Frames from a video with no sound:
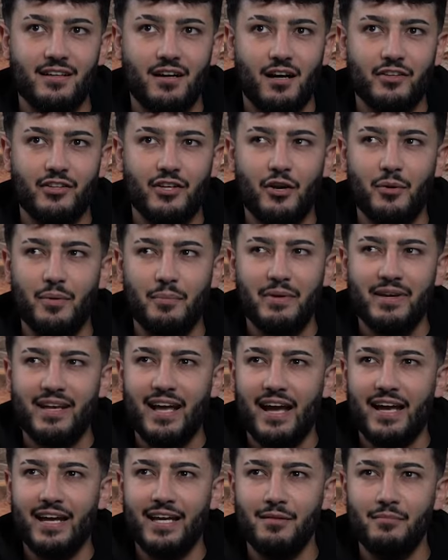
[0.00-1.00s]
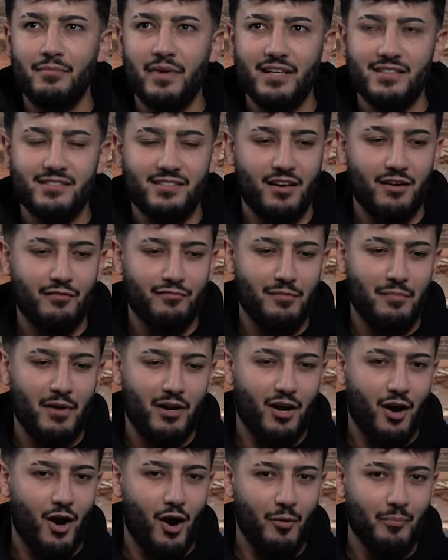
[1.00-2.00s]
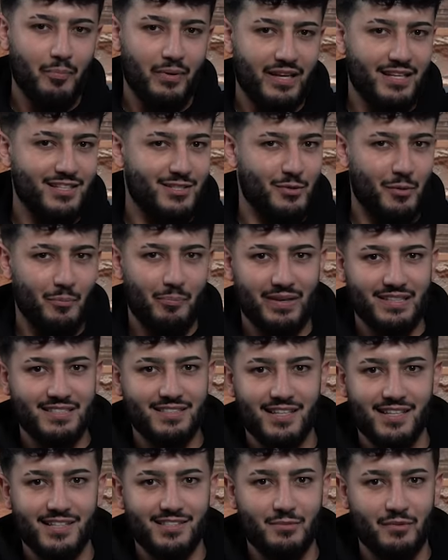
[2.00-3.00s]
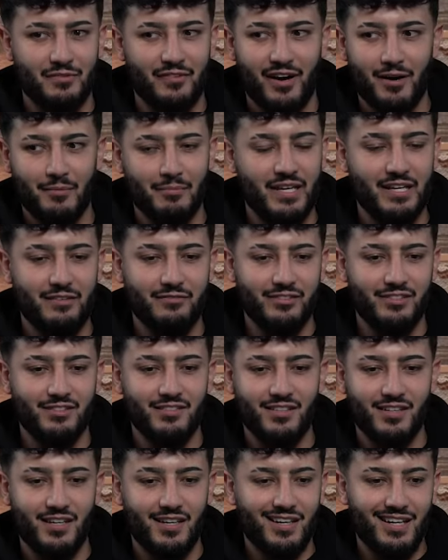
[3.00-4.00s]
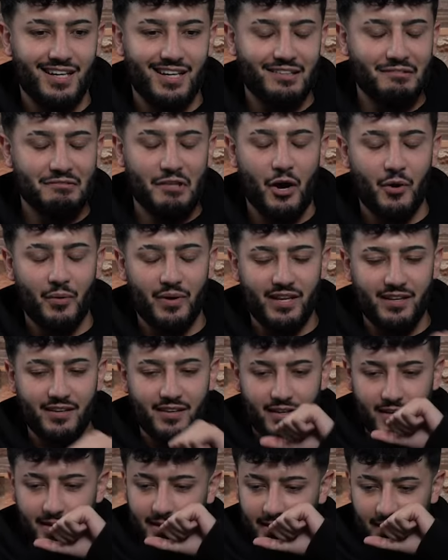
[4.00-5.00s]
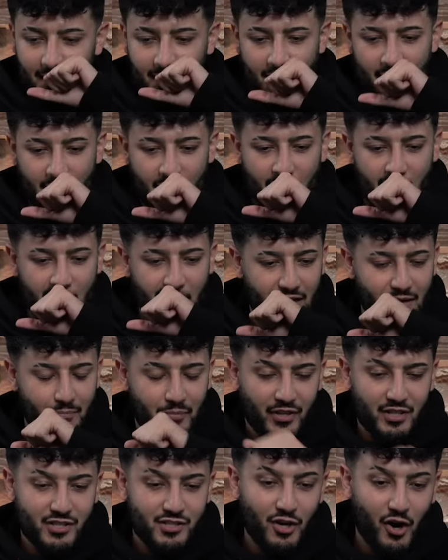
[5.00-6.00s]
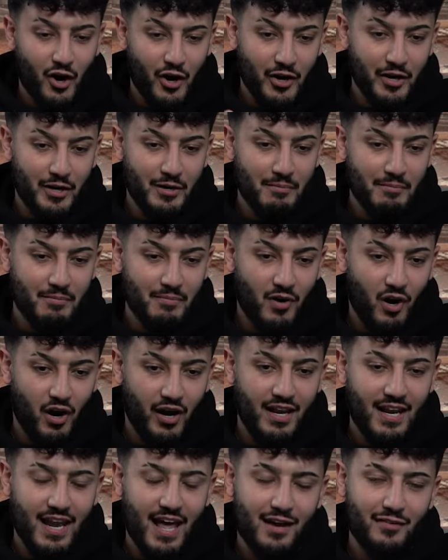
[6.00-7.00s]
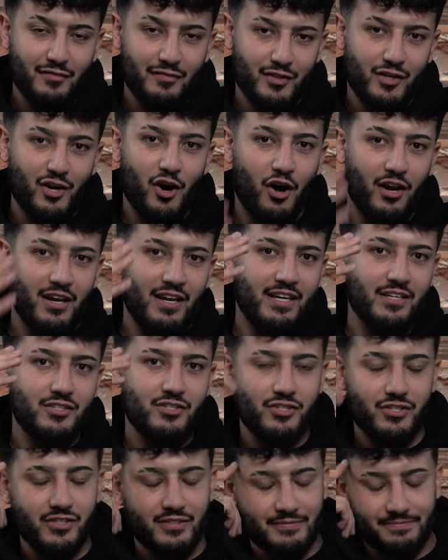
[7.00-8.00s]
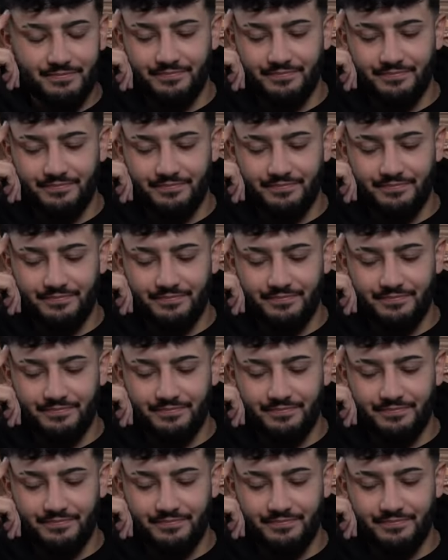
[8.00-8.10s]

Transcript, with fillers: I don't know, it became, it turned from like a hobby into a business without me even knowing. Uh, by the time I left college,